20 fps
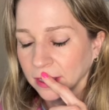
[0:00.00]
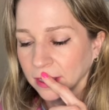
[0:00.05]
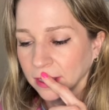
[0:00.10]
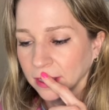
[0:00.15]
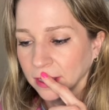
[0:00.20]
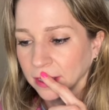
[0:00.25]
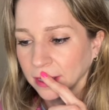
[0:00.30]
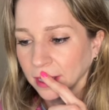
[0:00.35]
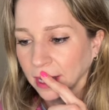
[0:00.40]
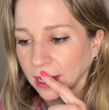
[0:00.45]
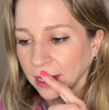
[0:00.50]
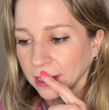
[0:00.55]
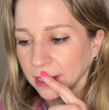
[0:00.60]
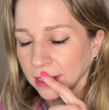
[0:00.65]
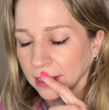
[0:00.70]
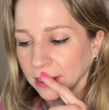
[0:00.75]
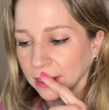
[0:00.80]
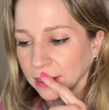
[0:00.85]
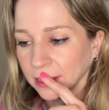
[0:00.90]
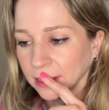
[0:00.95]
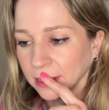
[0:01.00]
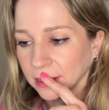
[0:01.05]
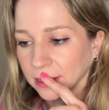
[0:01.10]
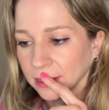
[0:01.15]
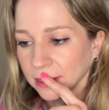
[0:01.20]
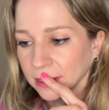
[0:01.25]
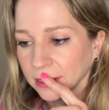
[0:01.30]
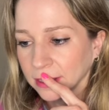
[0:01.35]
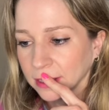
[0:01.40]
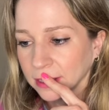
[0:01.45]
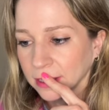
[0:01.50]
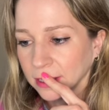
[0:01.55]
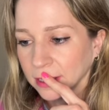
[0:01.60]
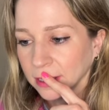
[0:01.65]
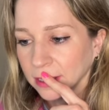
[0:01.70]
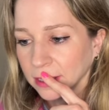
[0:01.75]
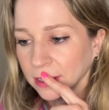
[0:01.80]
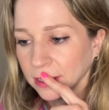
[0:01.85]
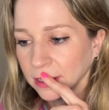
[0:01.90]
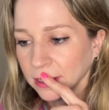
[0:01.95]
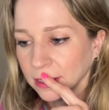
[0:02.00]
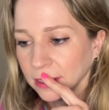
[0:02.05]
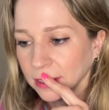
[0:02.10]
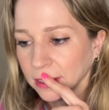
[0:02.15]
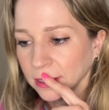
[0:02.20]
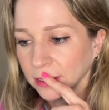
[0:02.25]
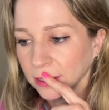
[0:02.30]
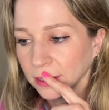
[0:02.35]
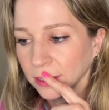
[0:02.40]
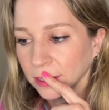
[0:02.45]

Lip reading: That is the